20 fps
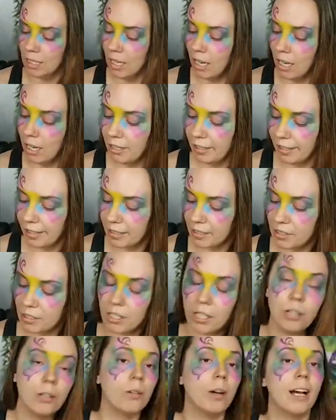All right,
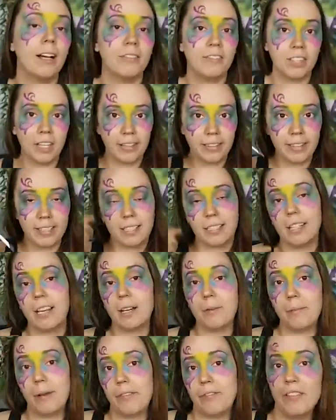so I've done this side of
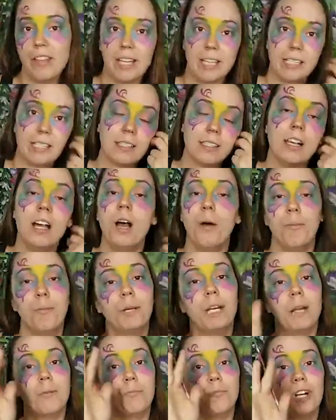my face, but
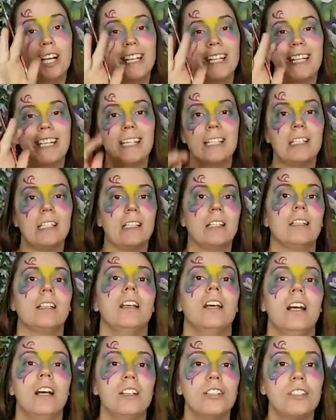I'm right-handed.
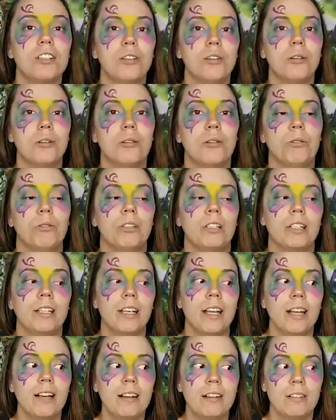So
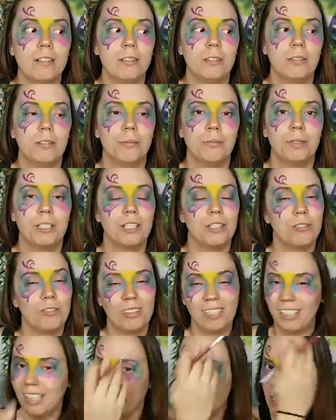now I'm going to do the
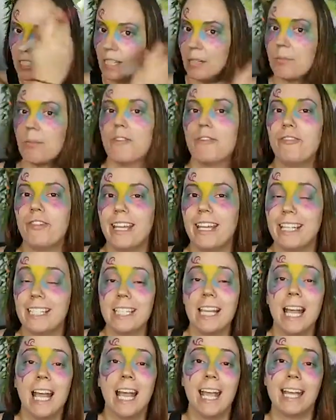left side of my face
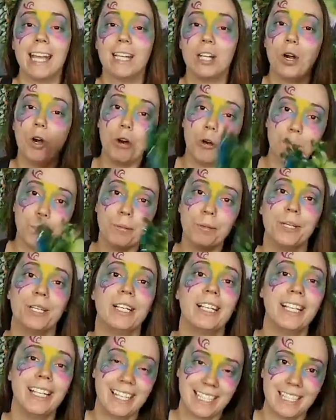and hope
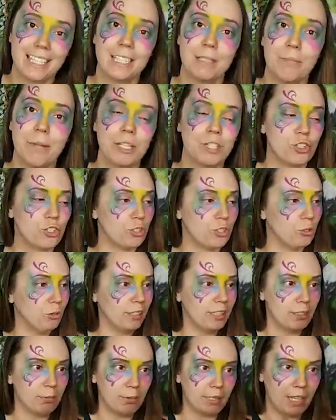it's symmetrical.
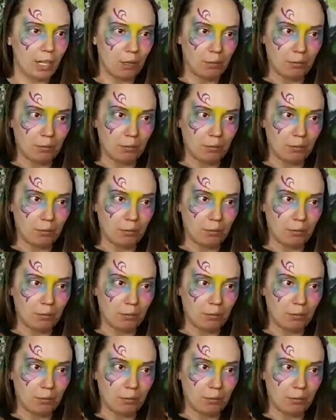Here we go.